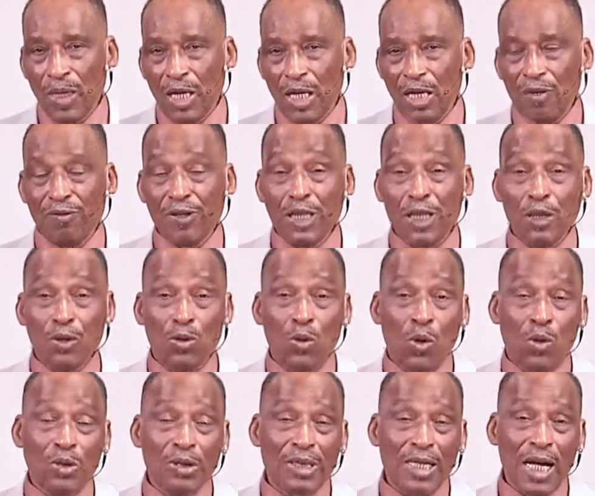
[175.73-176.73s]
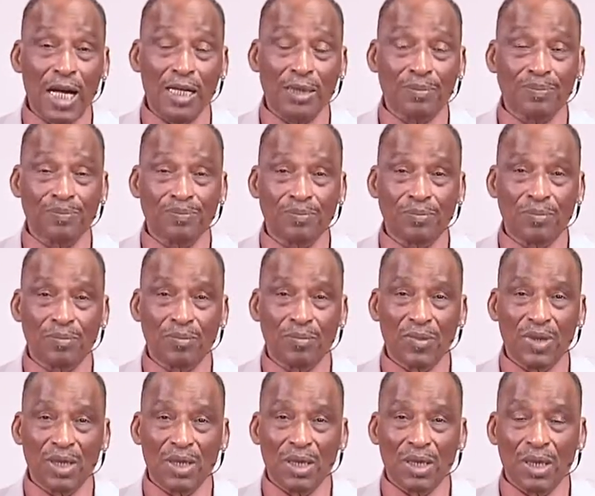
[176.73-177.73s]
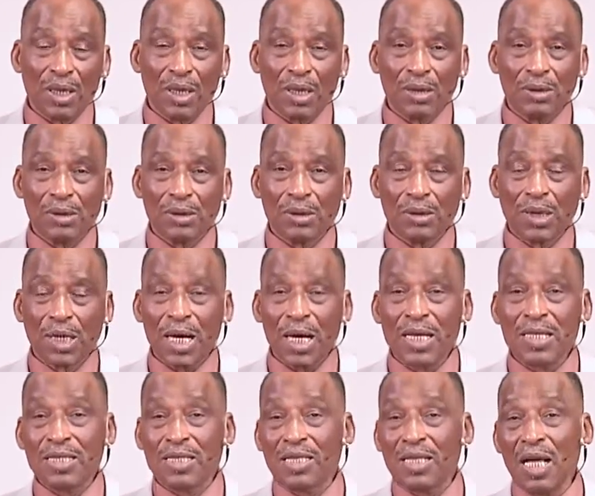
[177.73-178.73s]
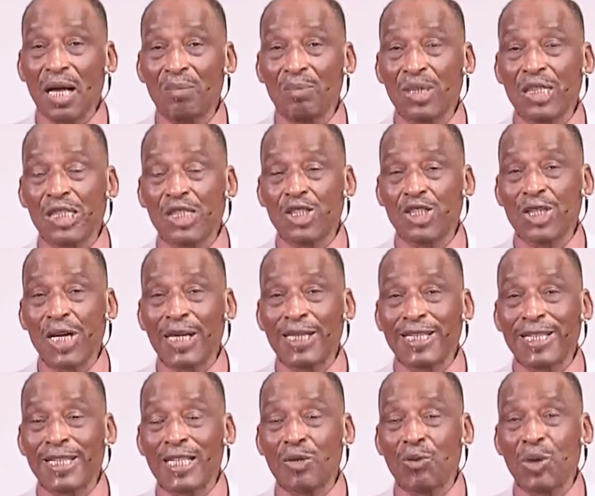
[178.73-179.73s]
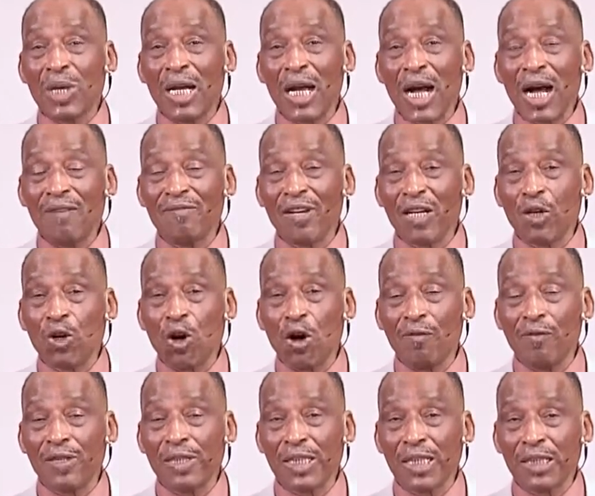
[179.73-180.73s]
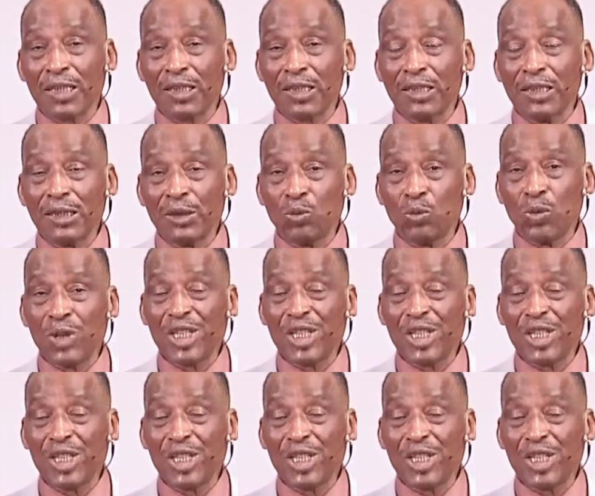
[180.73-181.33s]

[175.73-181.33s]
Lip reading: even in old time, established that he will have a covenant in